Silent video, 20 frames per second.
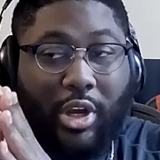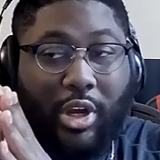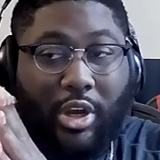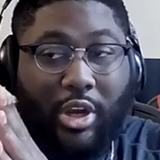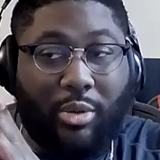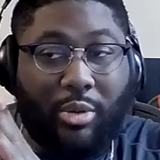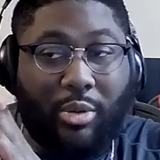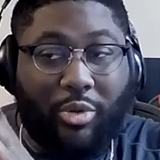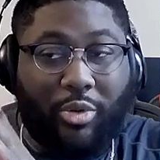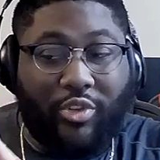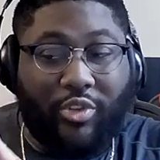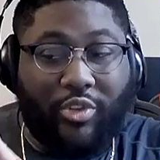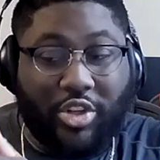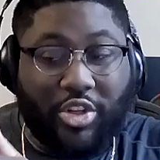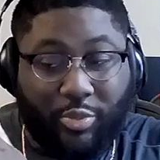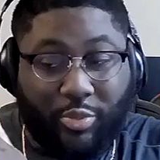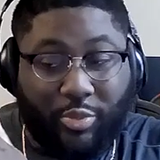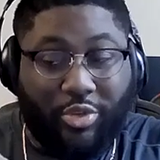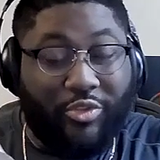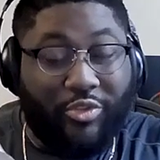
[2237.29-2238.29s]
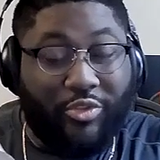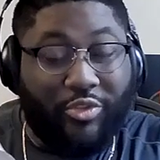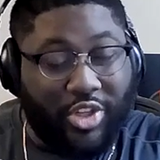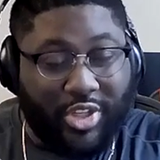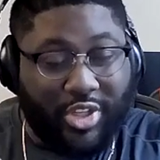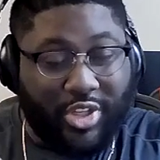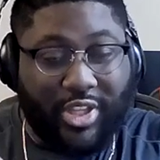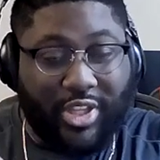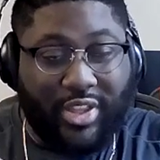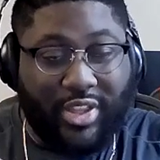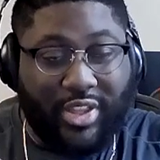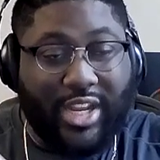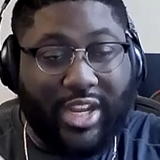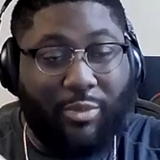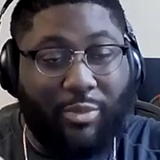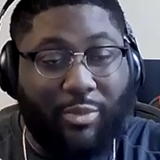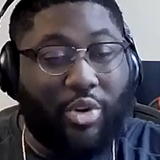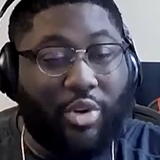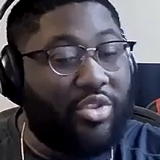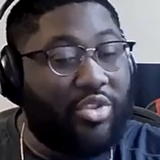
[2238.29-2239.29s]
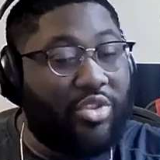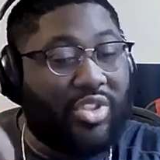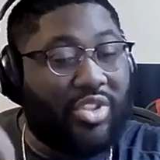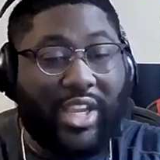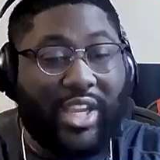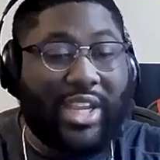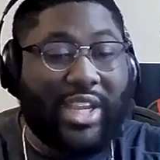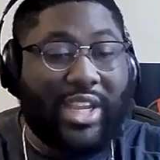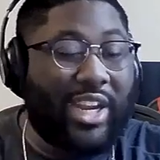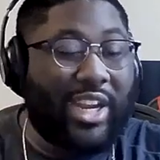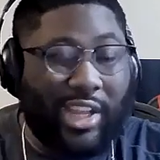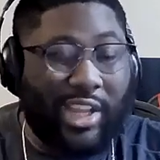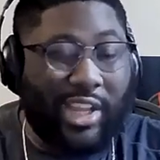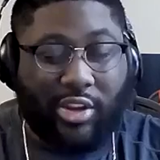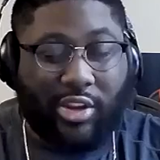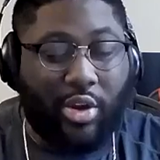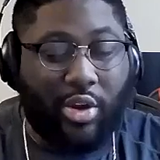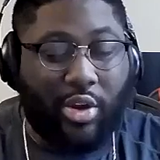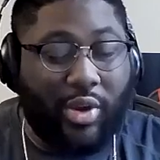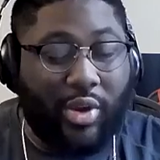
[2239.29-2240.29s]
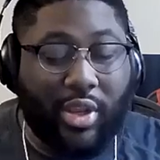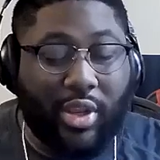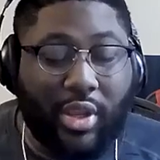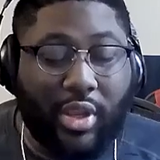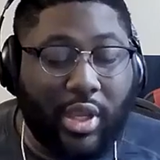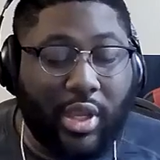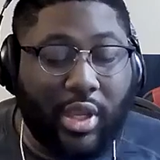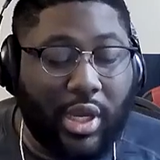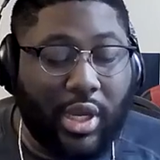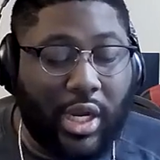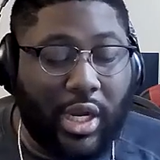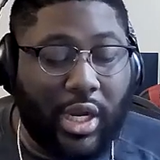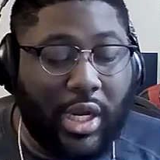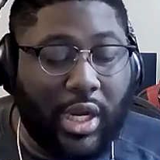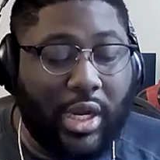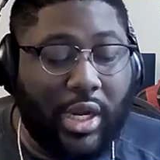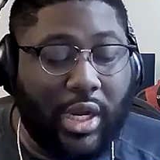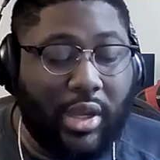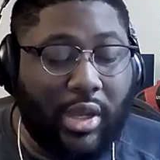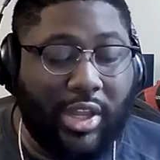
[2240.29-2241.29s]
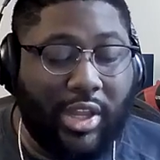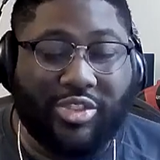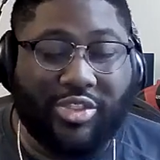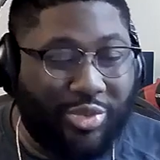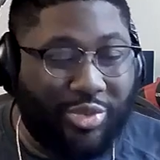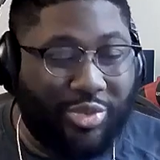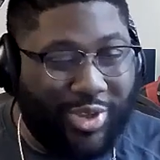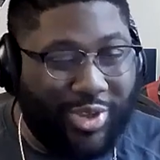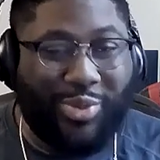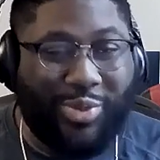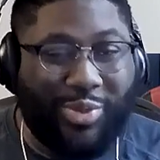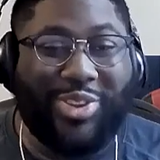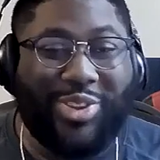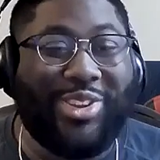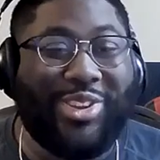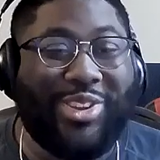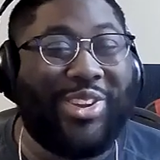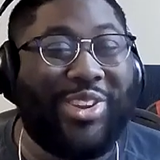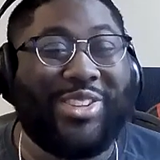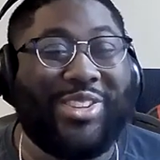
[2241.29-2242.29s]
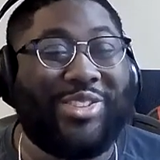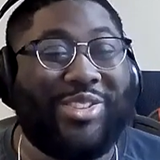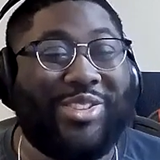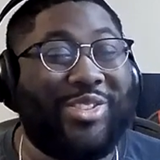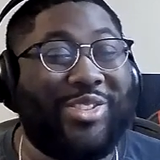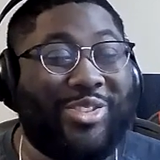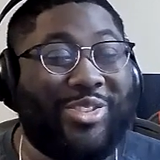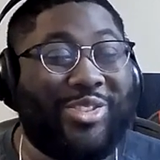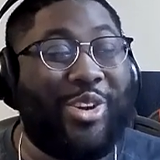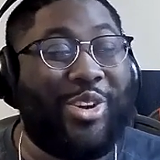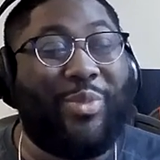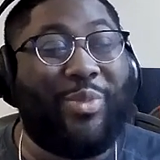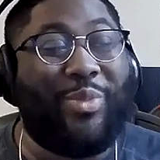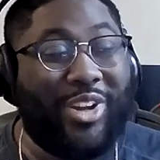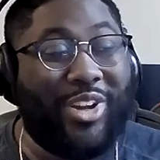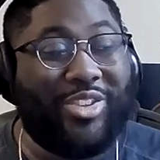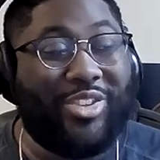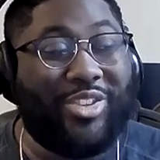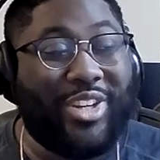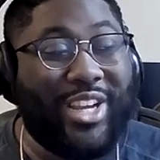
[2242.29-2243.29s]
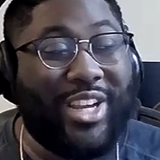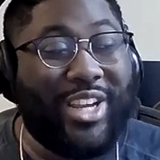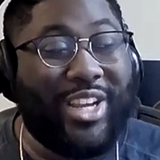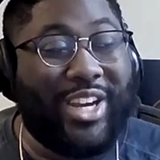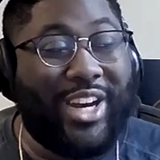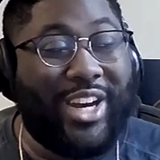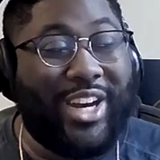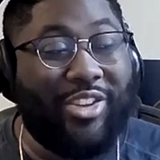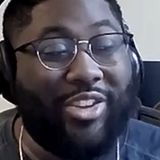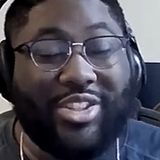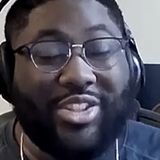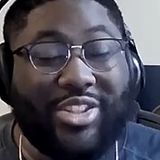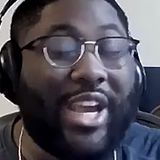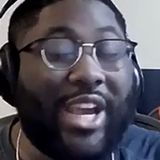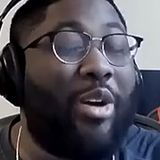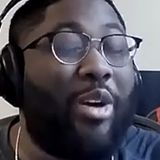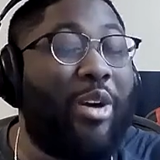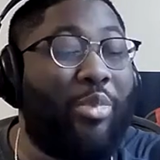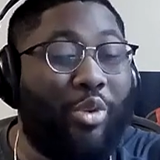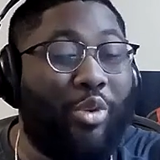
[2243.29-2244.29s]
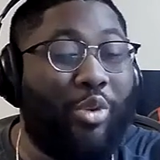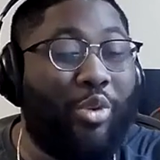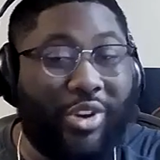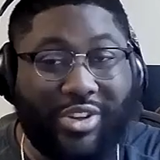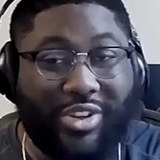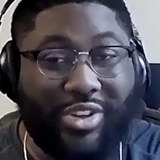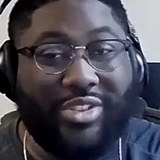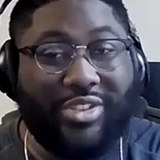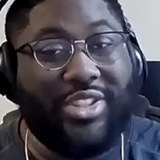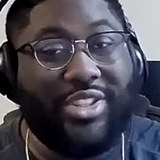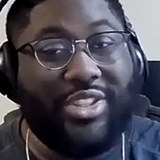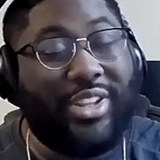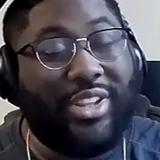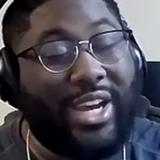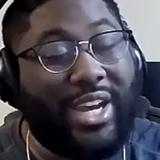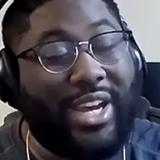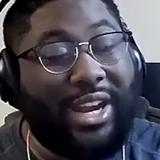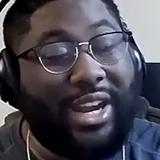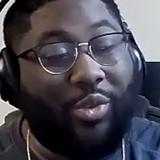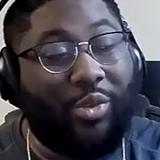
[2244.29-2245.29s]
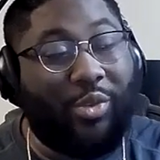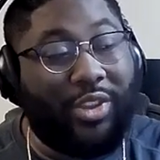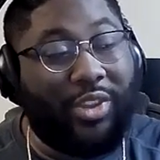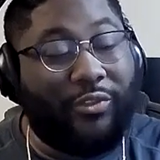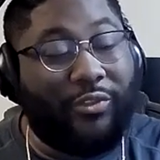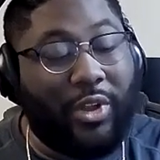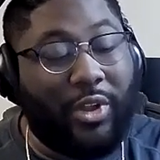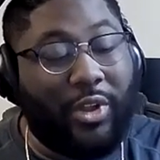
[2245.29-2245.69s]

professional proficient in that, opposed to just like kind of like going and just doing it willy nilly, because there's just so much. You see how important it is. You see that I really felt the